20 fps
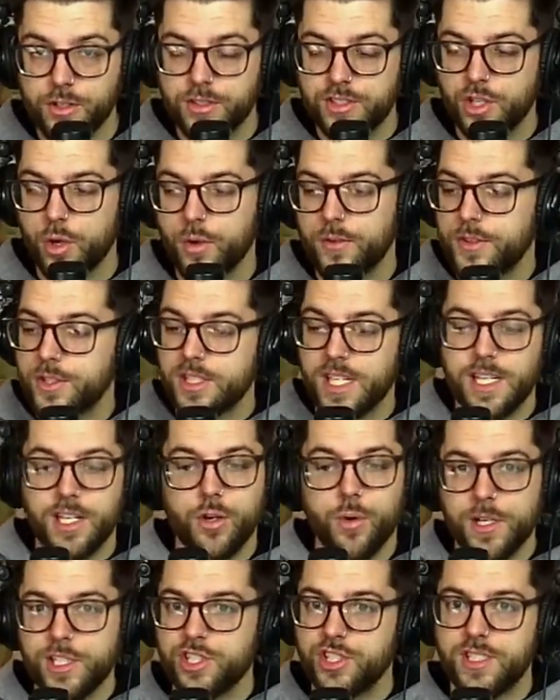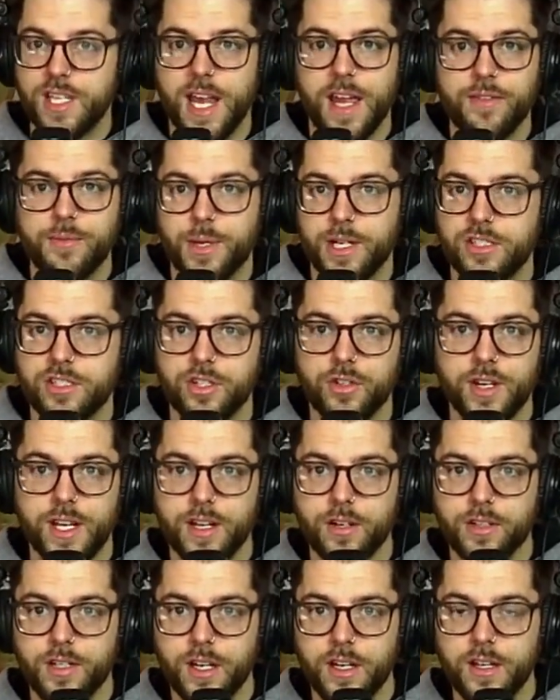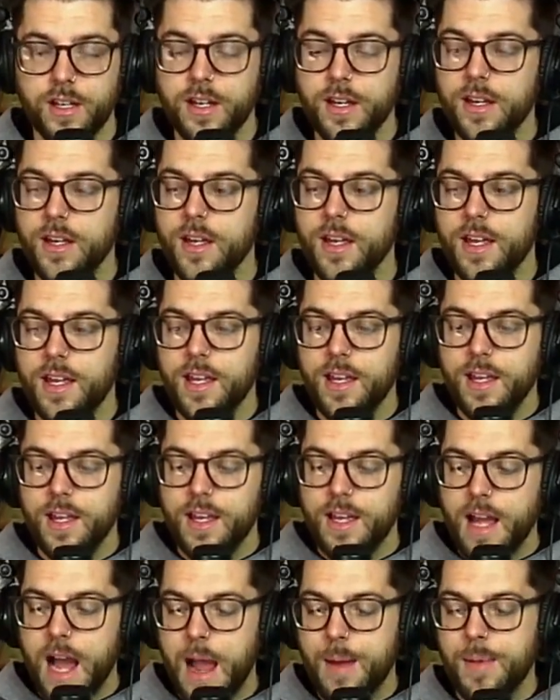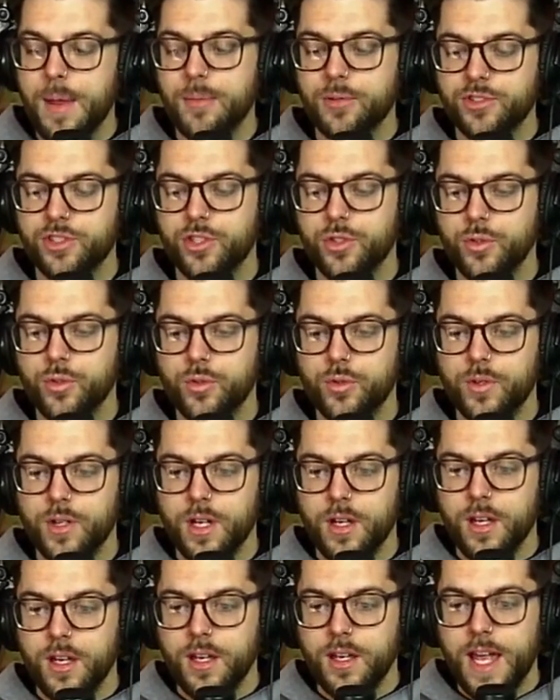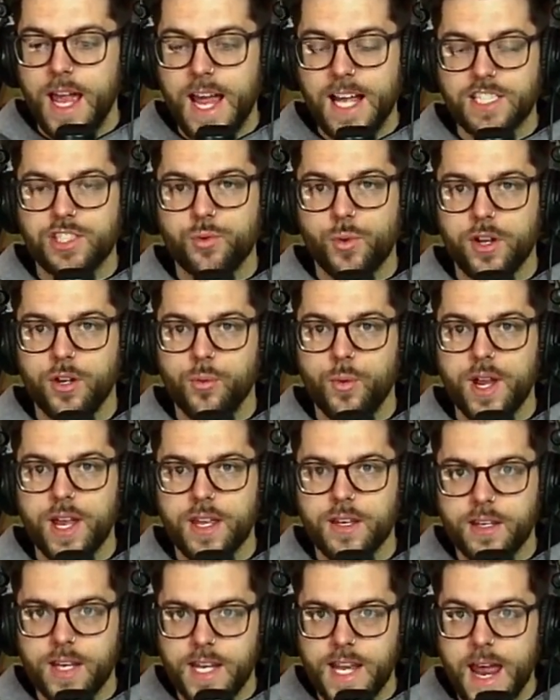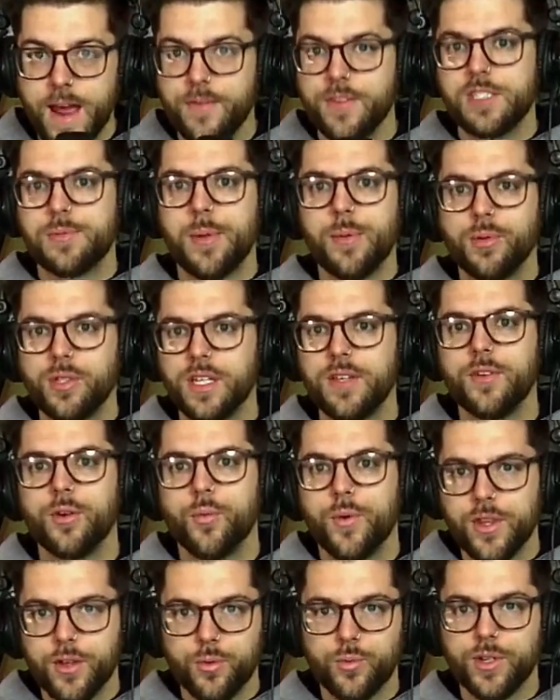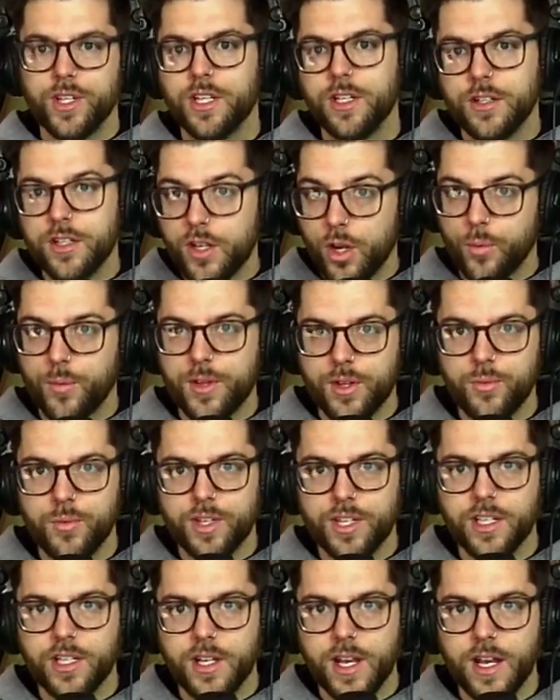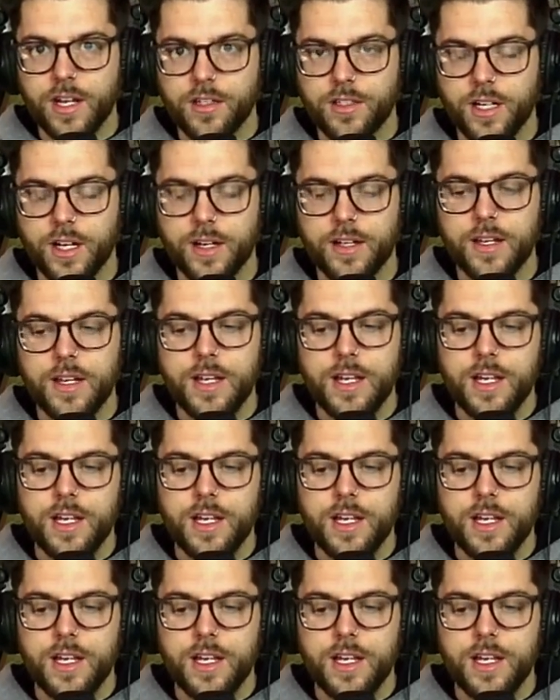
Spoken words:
So if there's any questions I have about a certain haircut, I'm able to ask right away and have these people leaving with a really good haircut.